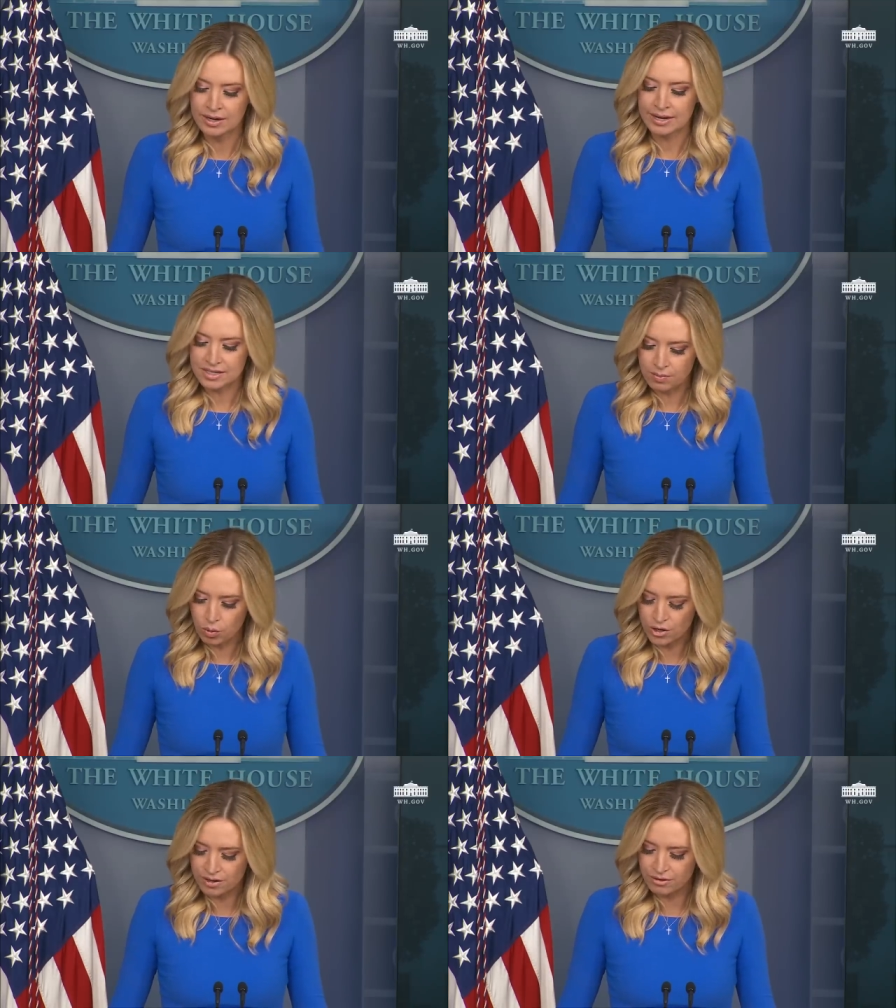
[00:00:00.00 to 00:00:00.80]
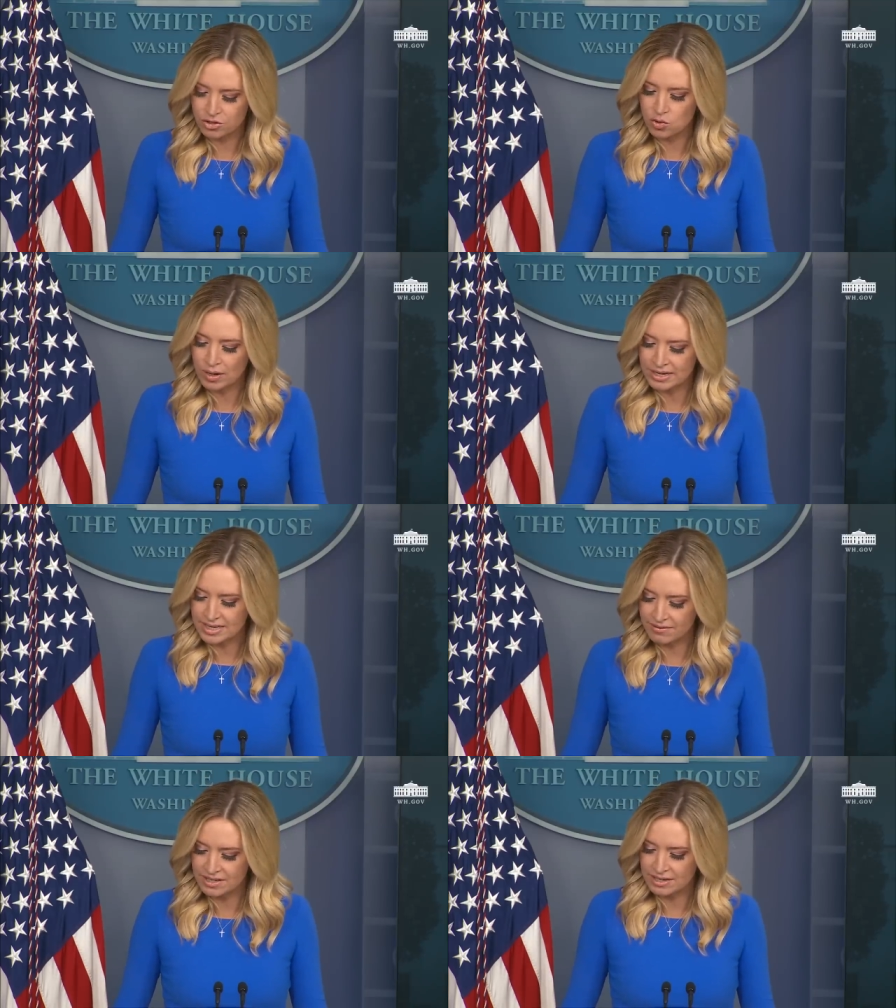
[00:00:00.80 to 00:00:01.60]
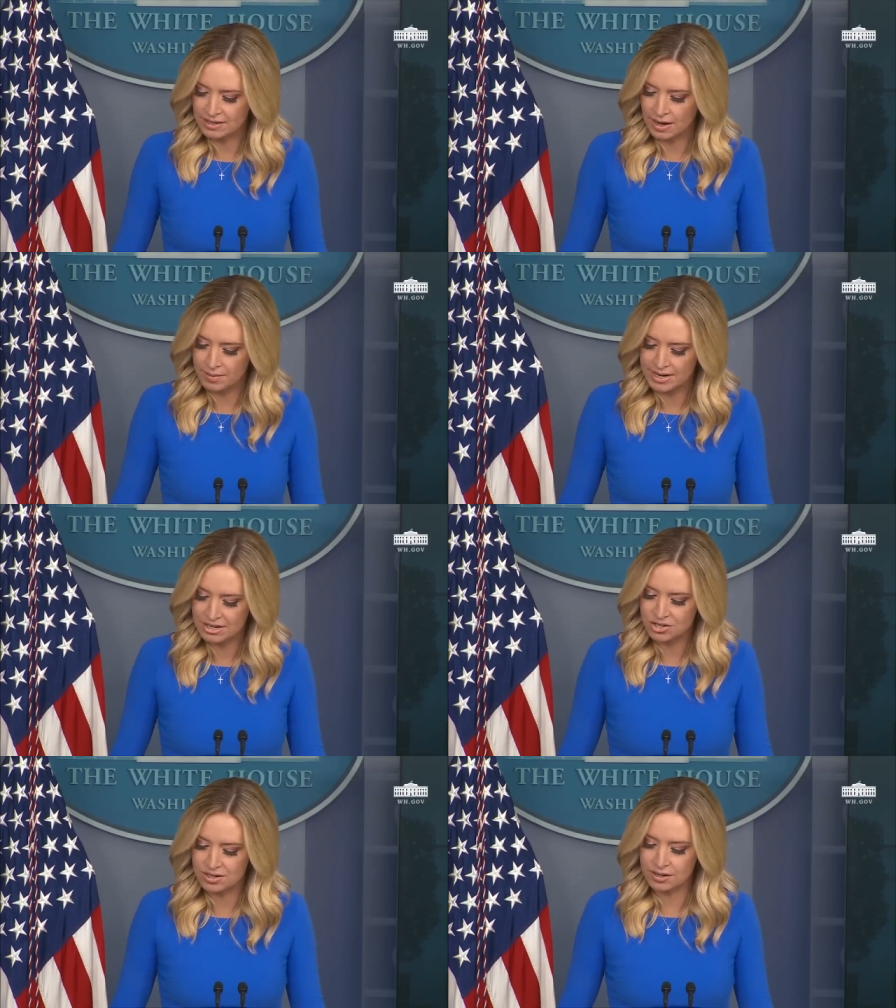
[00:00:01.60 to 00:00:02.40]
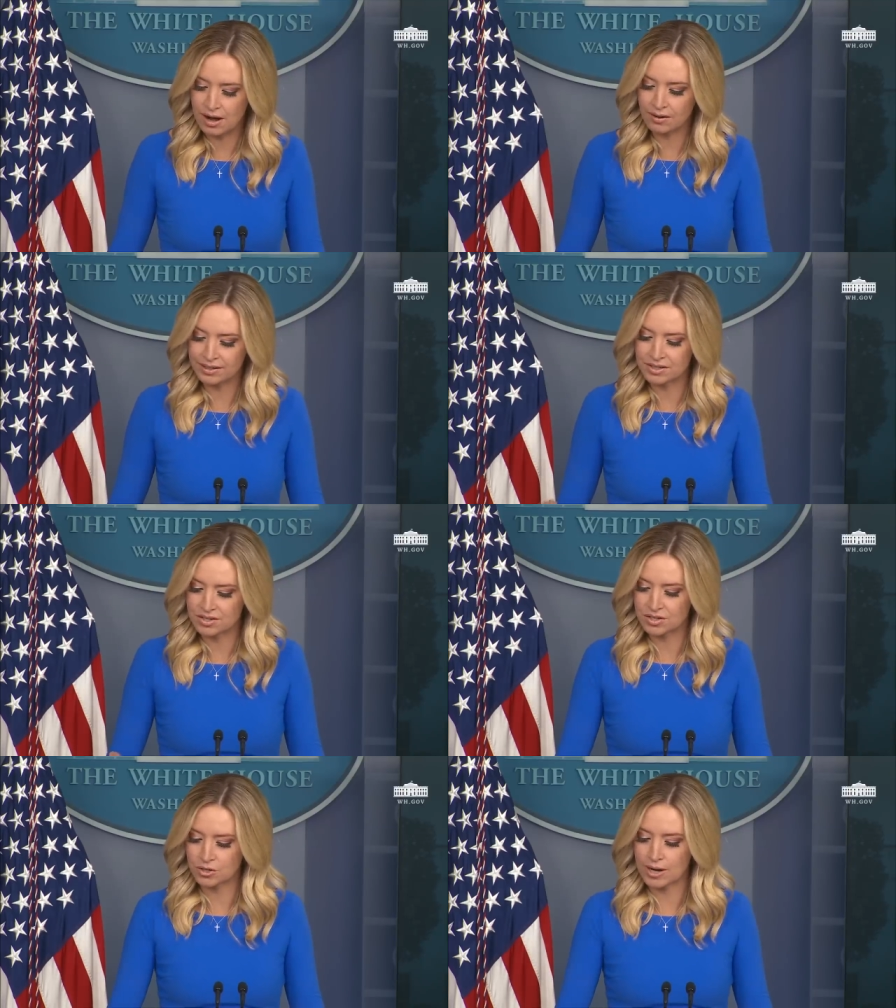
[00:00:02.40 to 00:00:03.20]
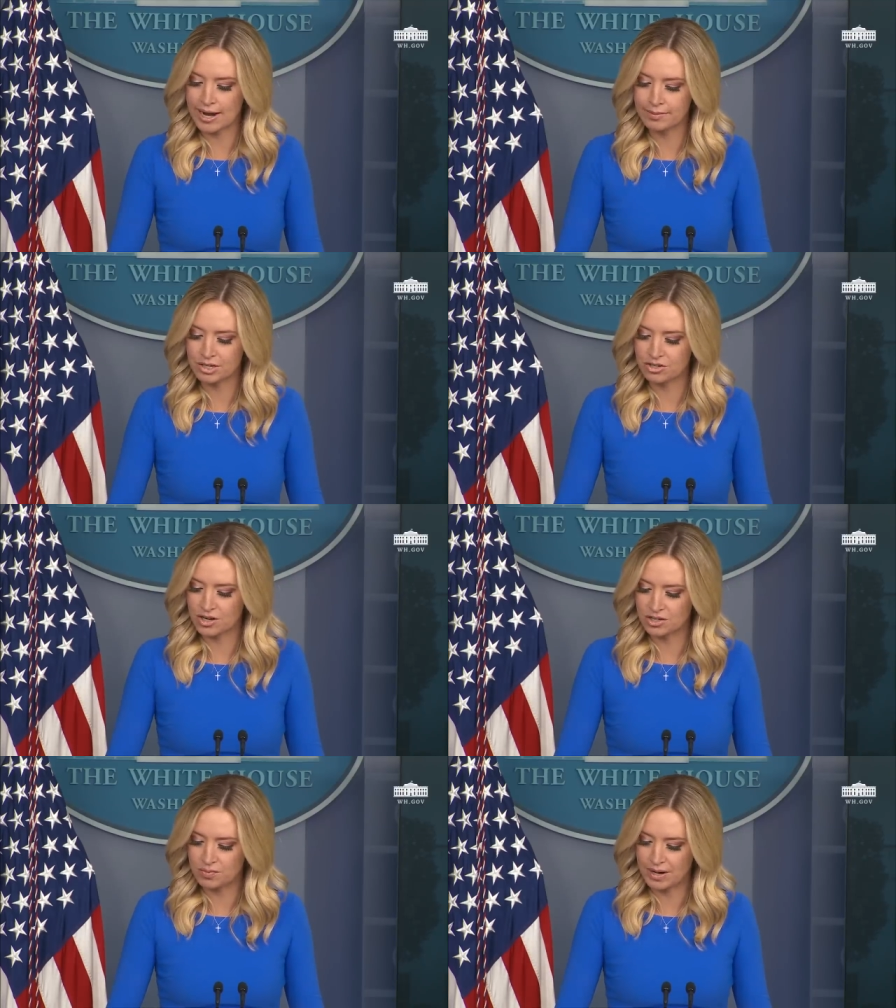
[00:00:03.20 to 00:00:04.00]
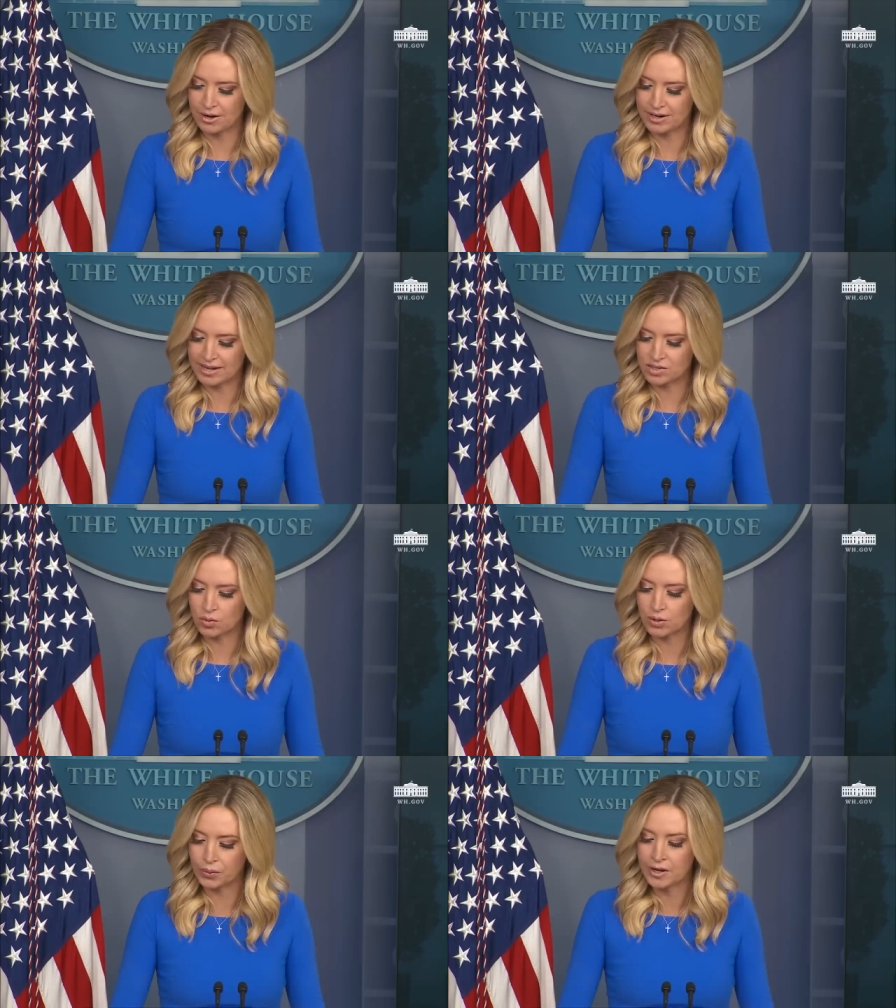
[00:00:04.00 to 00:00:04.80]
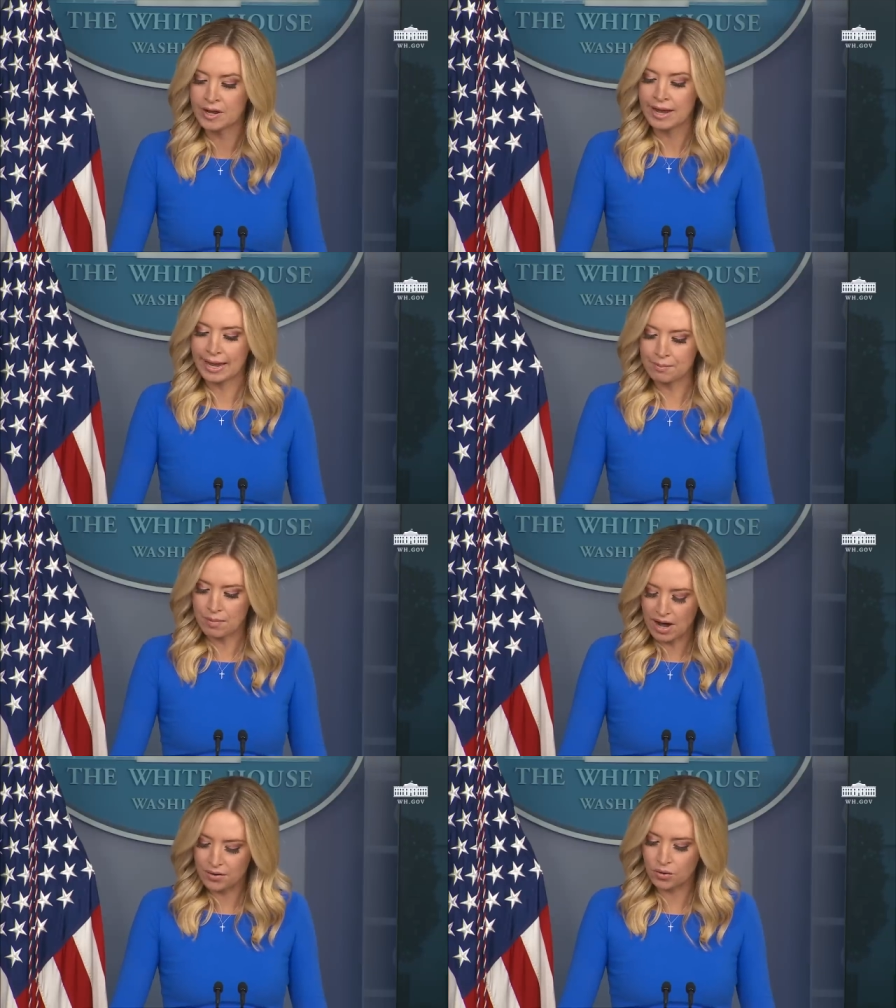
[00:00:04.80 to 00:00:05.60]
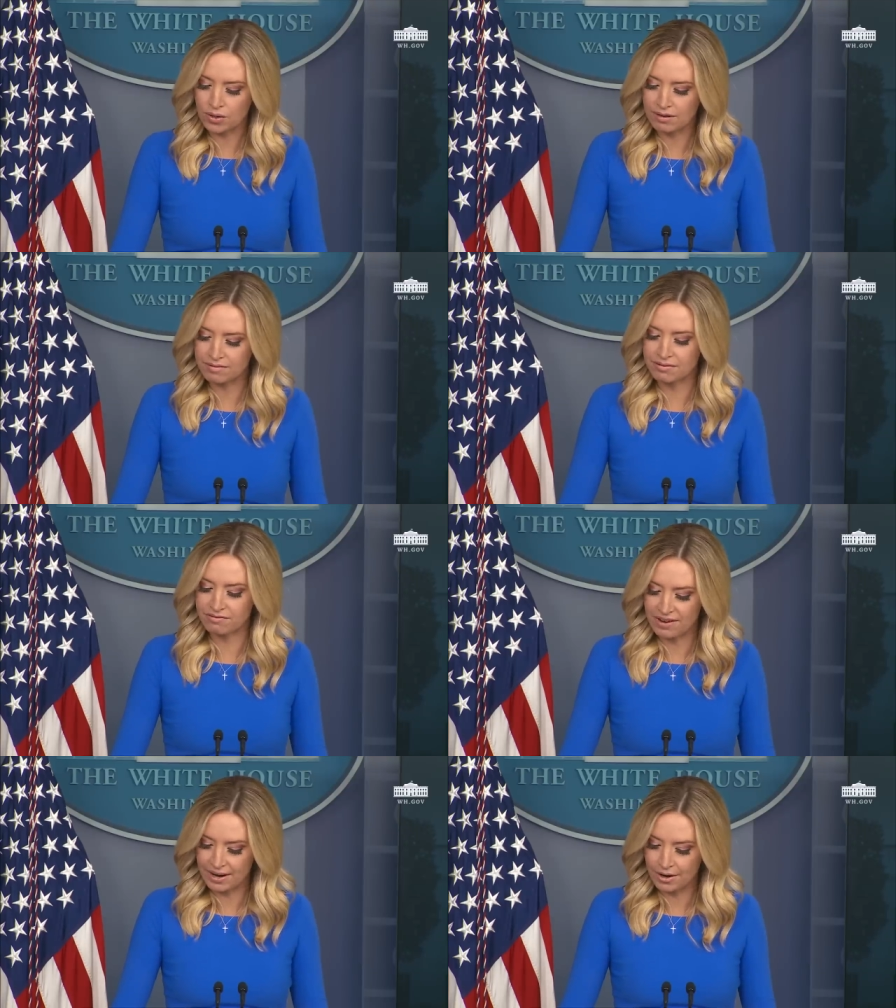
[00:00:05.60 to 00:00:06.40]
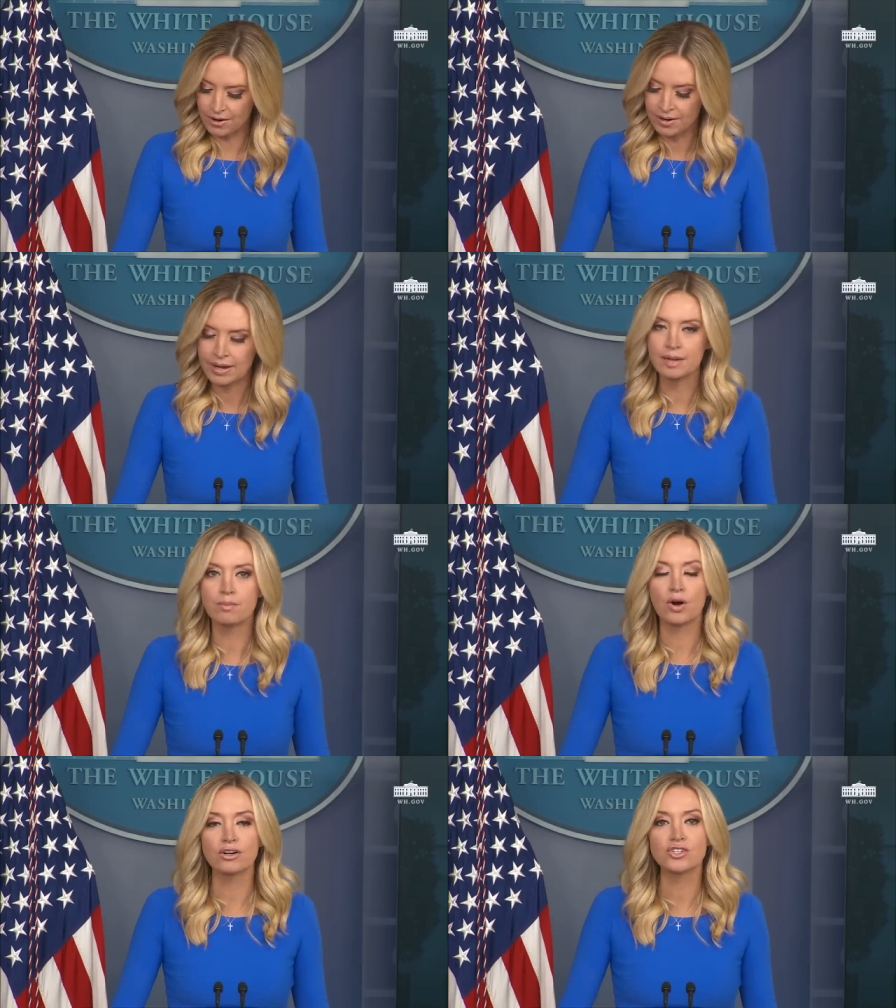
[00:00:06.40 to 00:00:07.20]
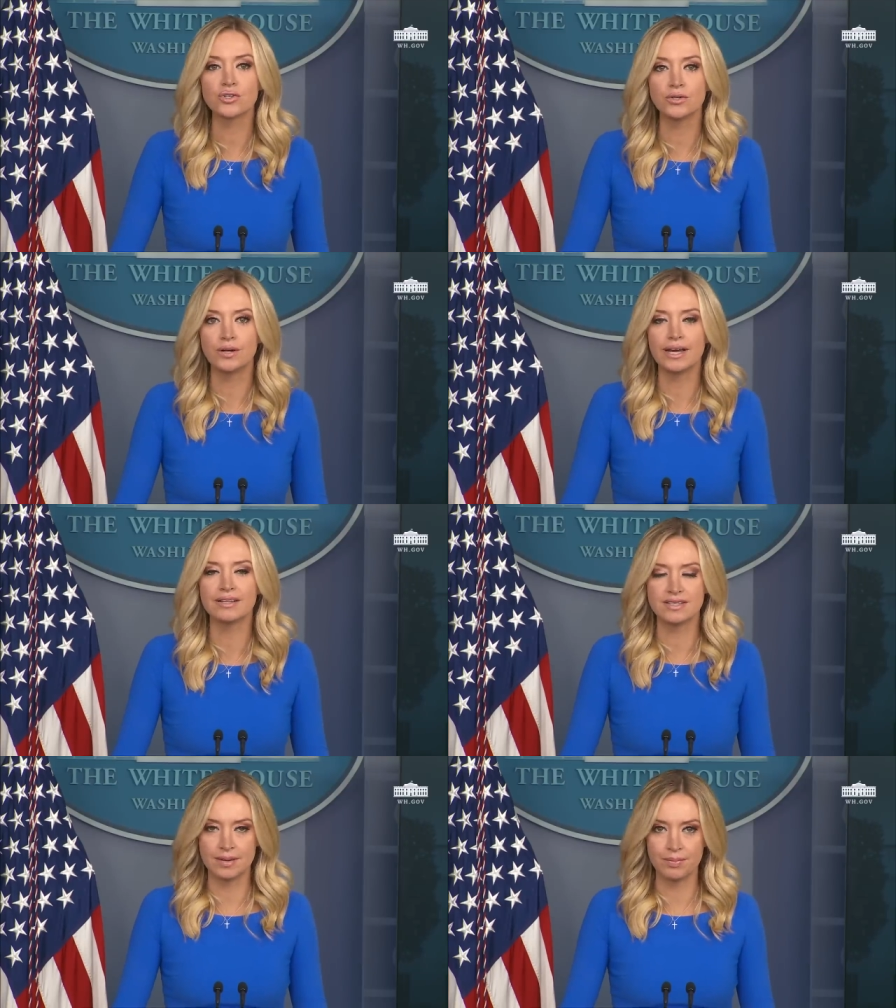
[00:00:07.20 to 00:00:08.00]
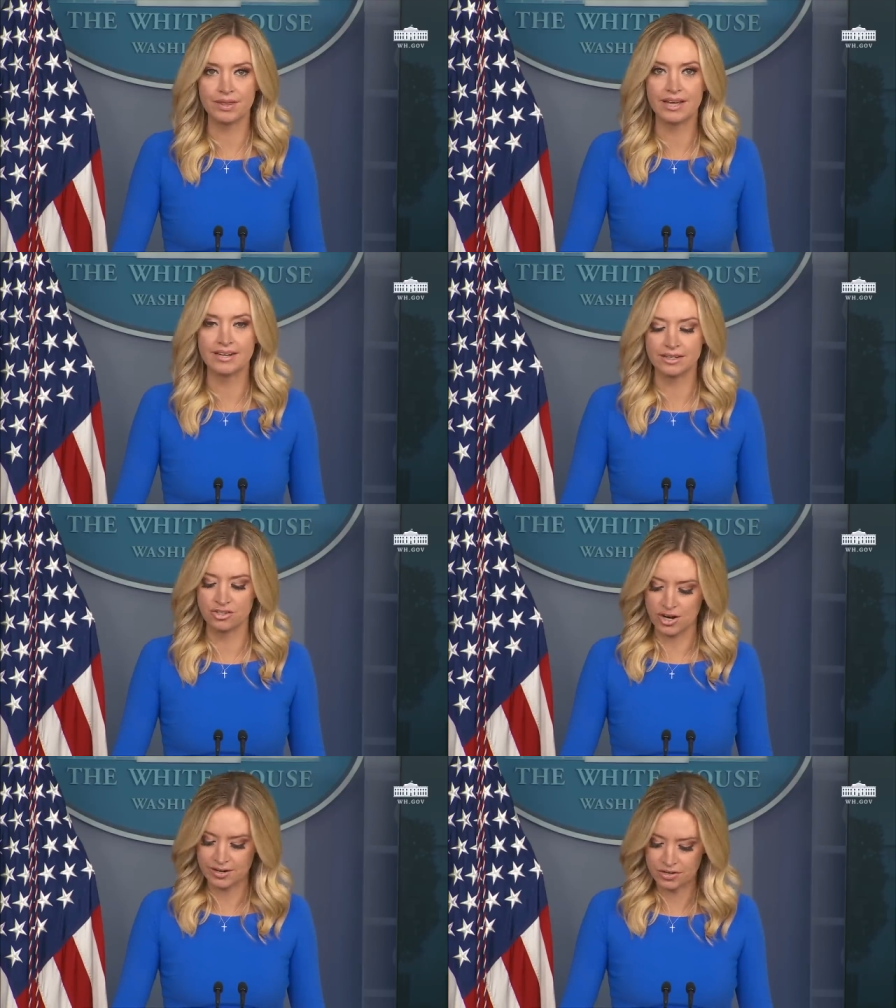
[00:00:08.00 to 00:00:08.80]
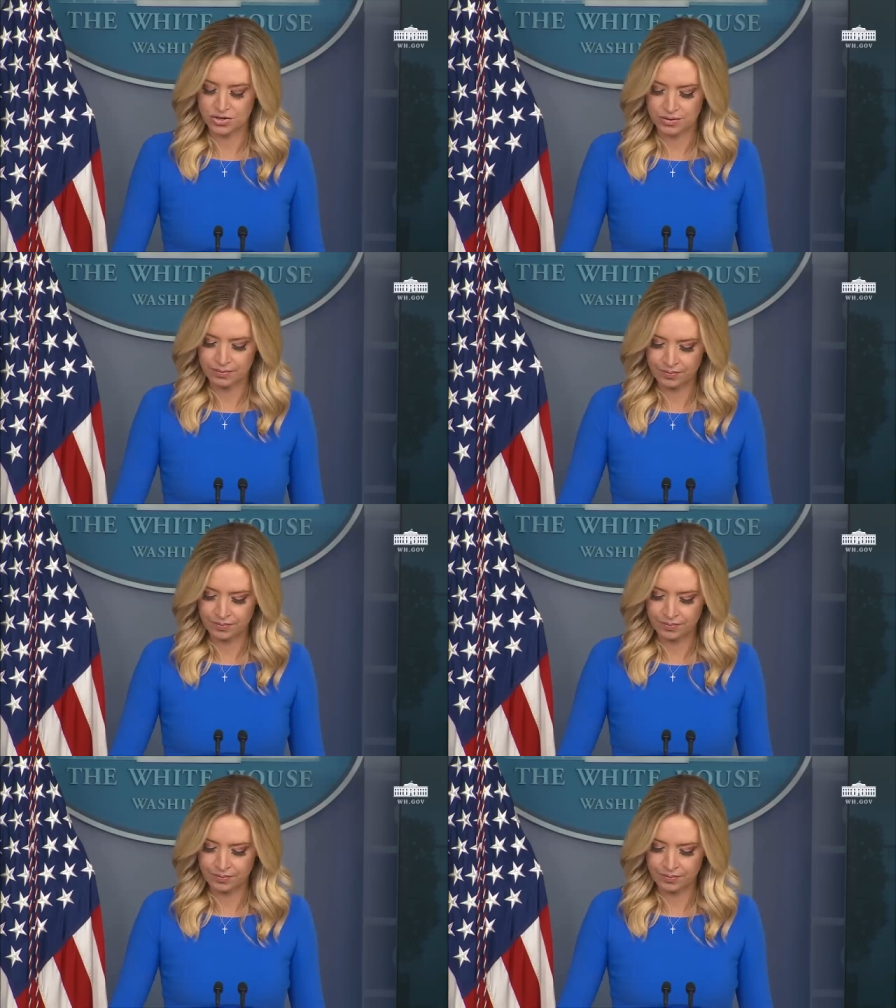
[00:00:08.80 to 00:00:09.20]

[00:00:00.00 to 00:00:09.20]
In support of her 2017 nomination, colleagues described Judge Barrett as, quote, a model of the fair, impartial, and sympathetic judge.